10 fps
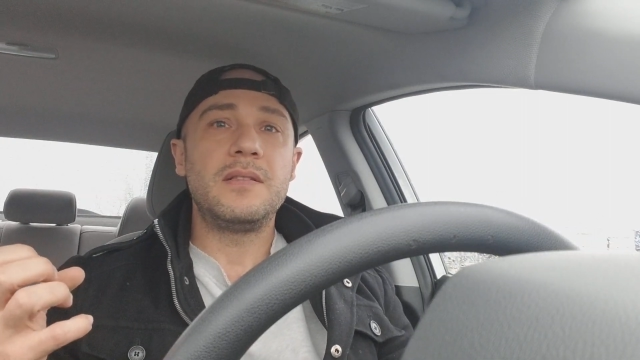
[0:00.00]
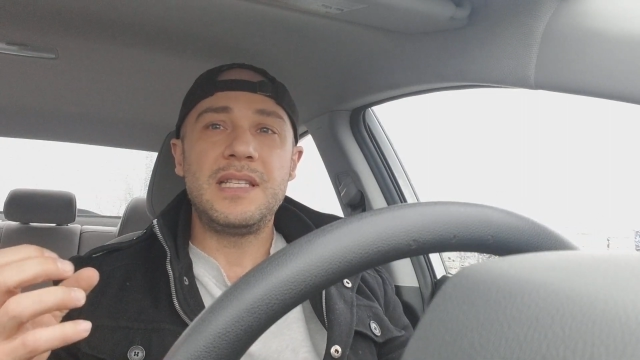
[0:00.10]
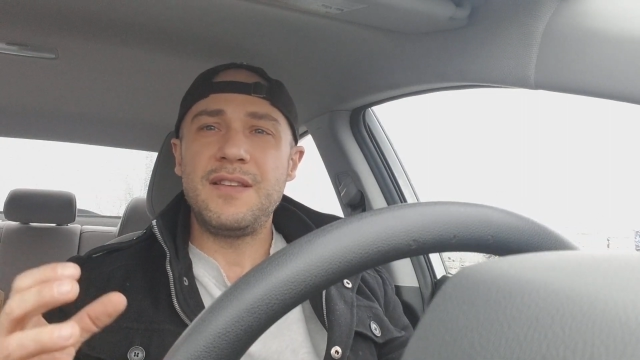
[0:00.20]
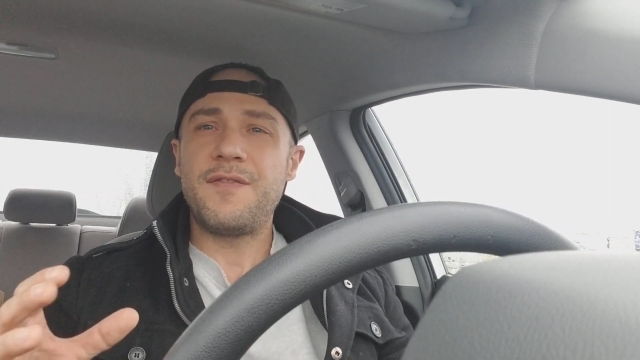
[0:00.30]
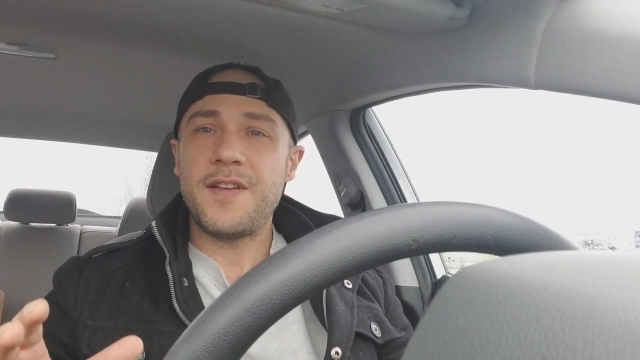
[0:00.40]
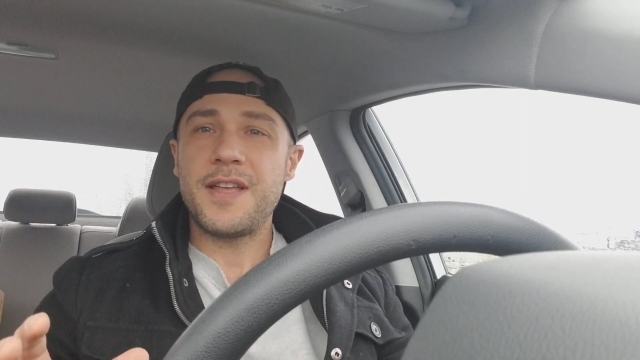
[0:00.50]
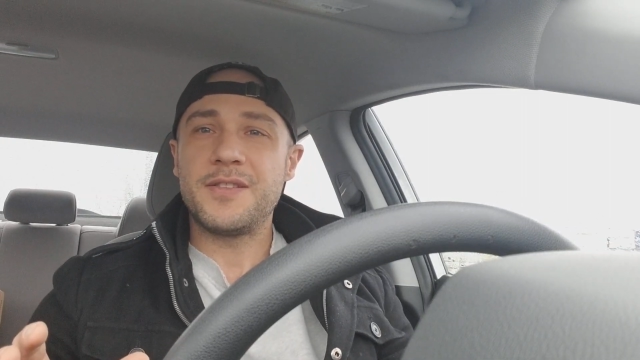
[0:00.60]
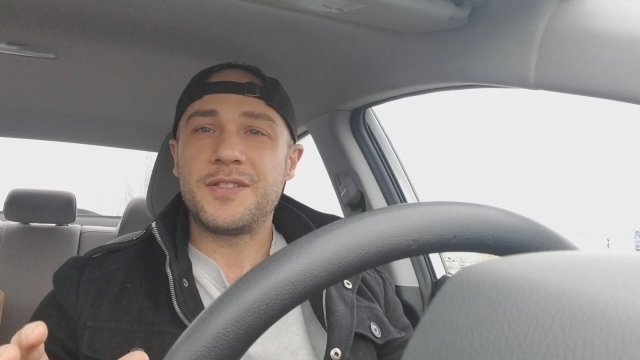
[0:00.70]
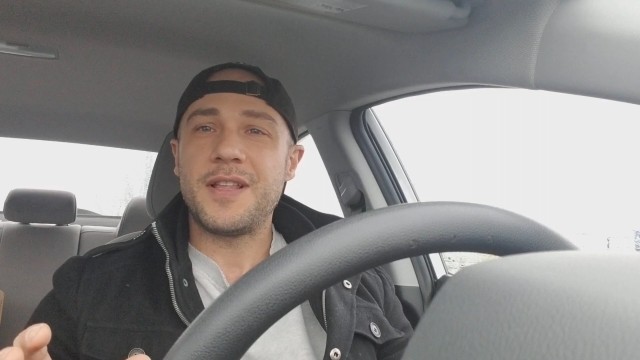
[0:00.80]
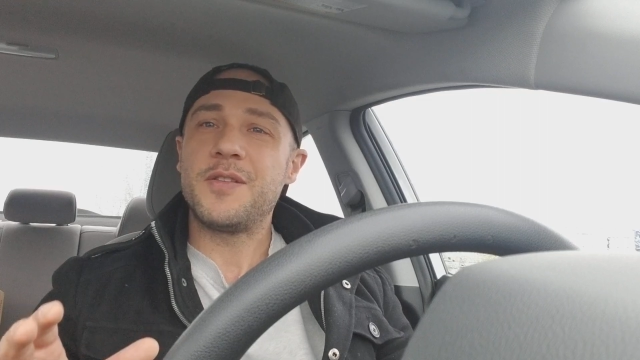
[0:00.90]

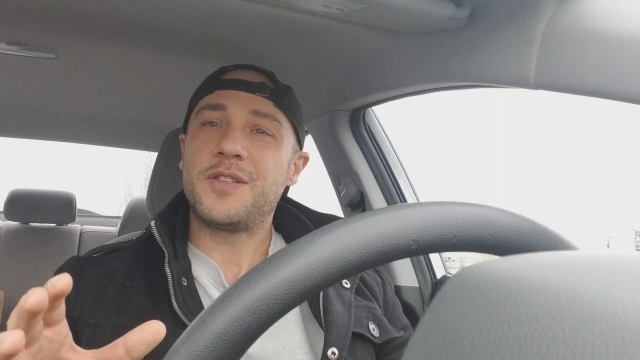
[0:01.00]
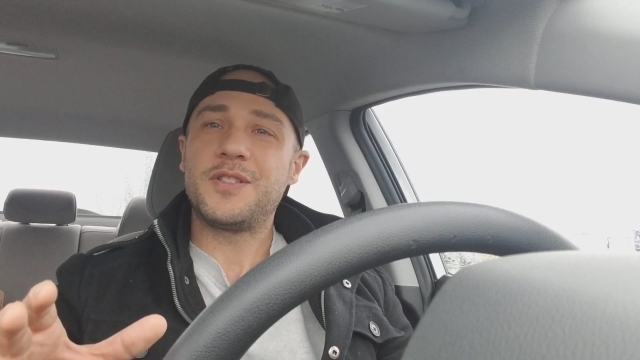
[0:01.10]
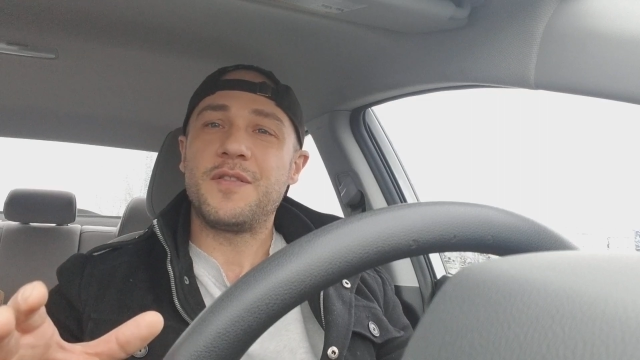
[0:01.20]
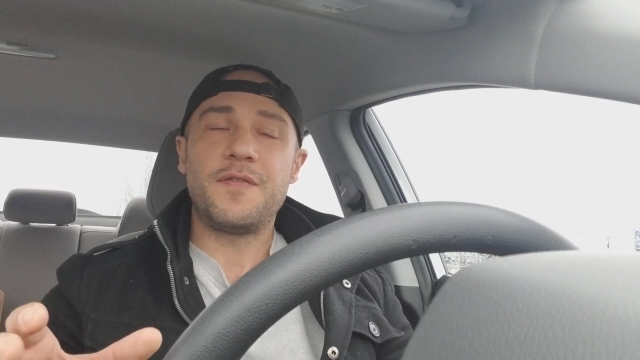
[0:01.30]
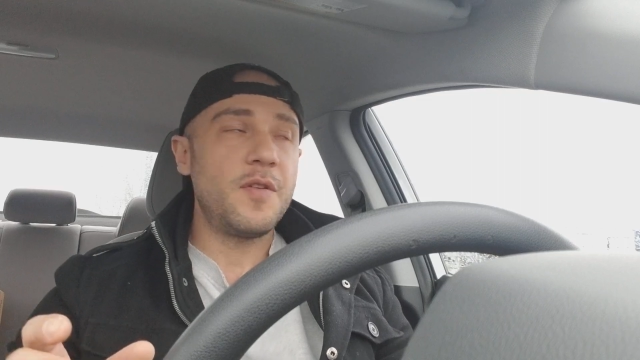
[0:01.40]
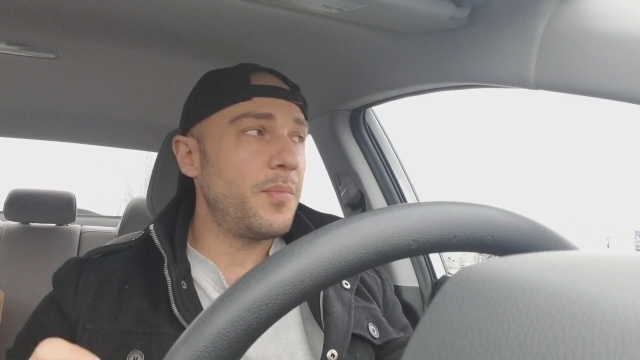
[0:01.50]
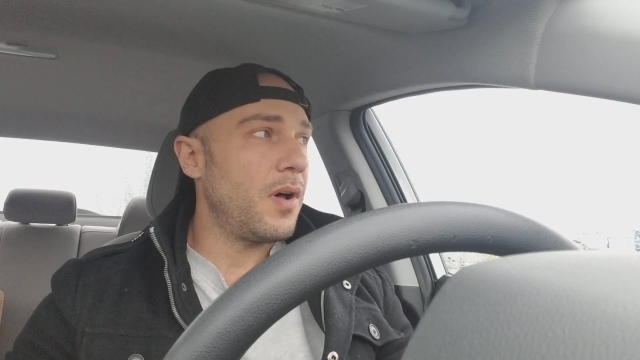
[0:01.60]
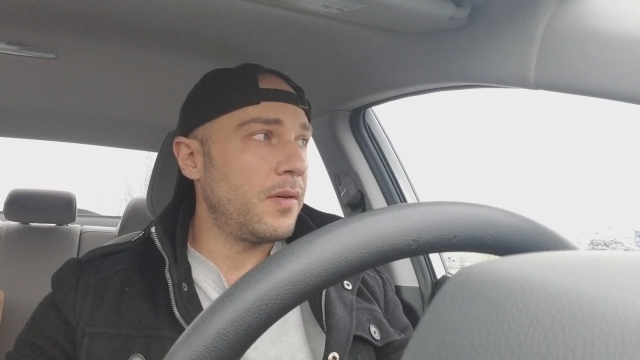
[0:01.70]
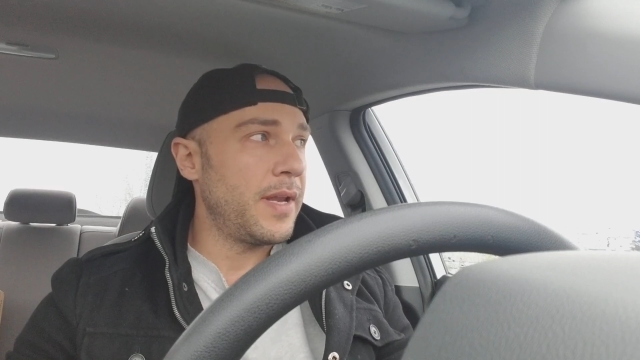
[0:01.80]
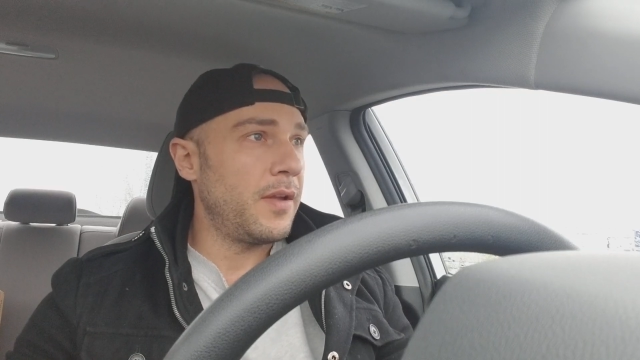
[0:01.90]
defense, now this is a
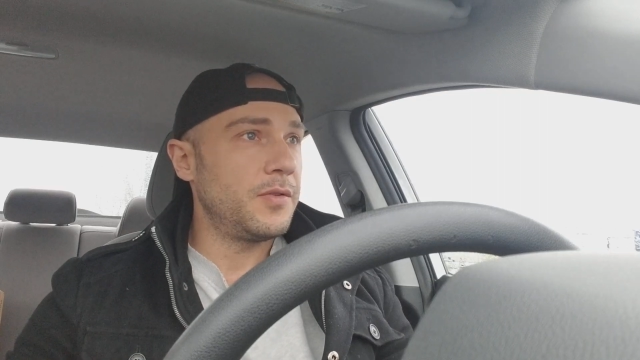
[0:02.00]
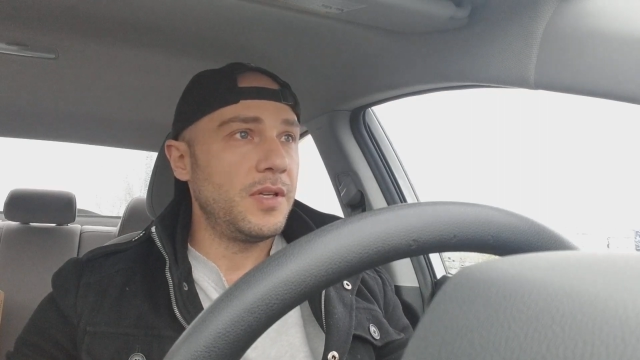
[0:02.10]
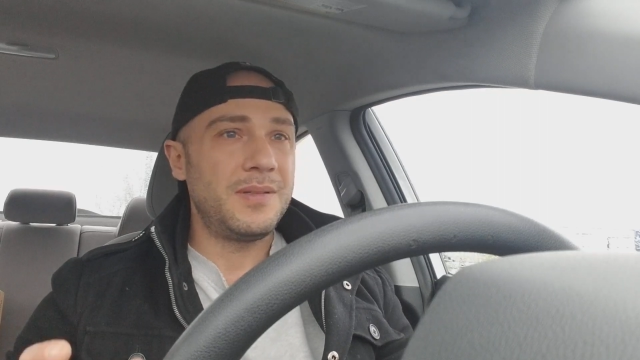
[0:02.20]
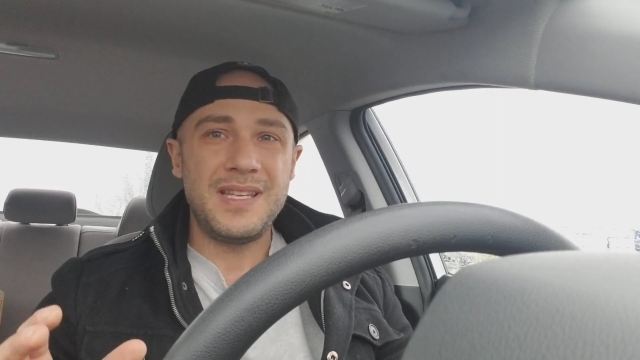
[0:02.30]
football analogy,